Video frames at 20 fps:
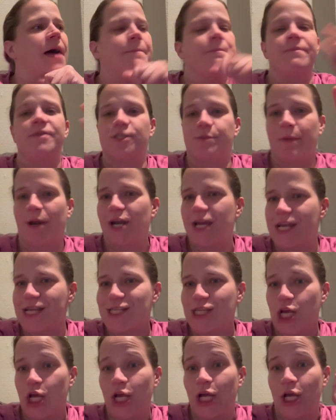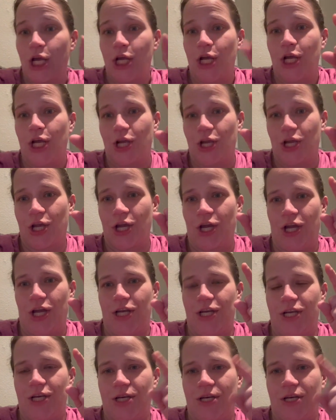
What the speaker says: Smarties, good.